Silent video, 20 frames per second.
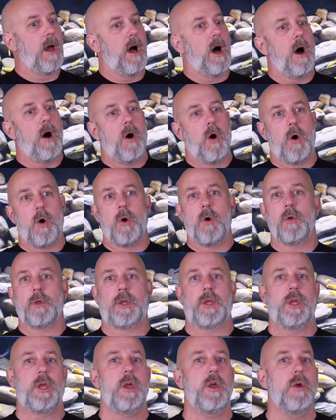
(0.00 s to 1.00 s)
a whole
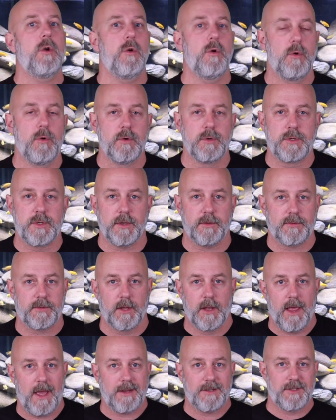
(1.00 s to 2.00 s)
huge
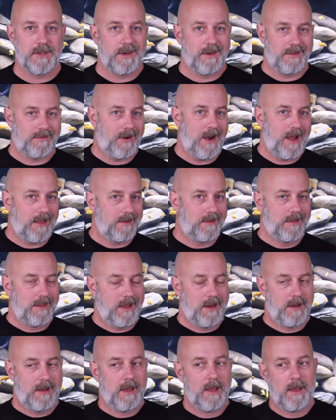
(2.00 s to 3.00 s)
selection rather
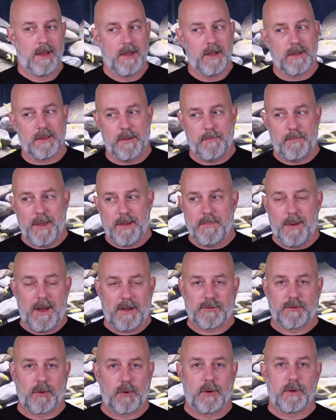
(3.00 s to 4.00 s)
than the big
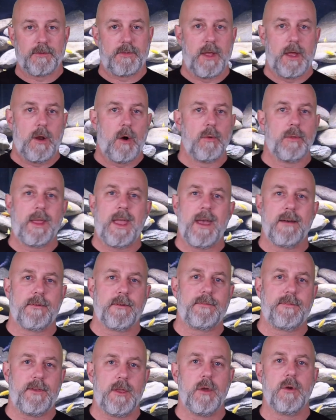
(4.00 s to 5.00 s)
box stores that only have a
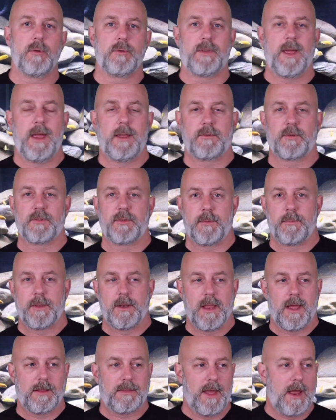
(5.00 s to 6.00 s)
few tanks or something
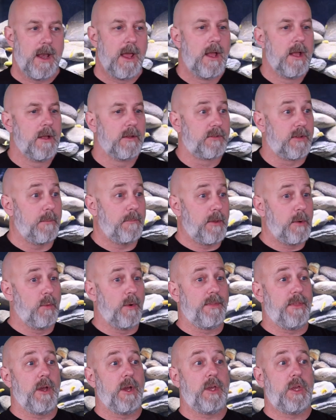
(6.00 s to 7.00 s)
like that. Something
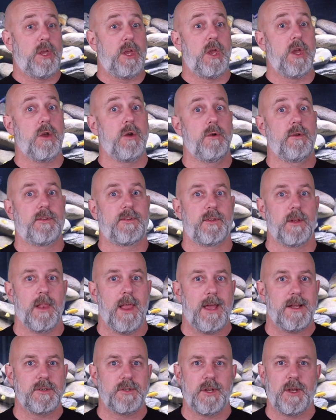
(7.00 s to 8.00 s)
with a huge
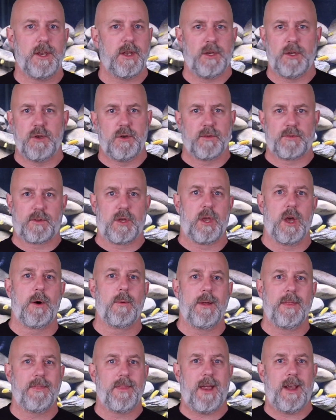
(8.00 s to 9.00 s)
selection and you just
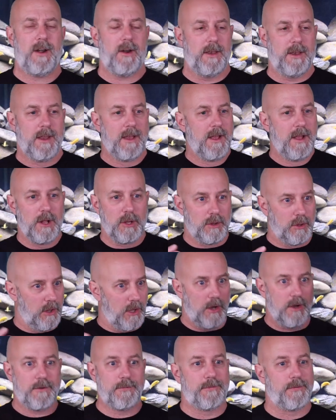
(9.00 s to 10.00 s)
go in there and
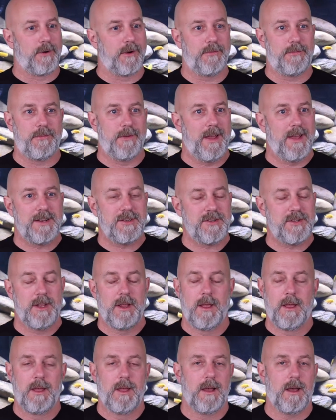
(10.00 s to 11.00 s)
look for fish.
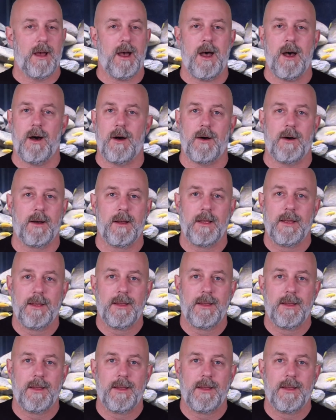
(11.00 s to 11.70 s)
Oh,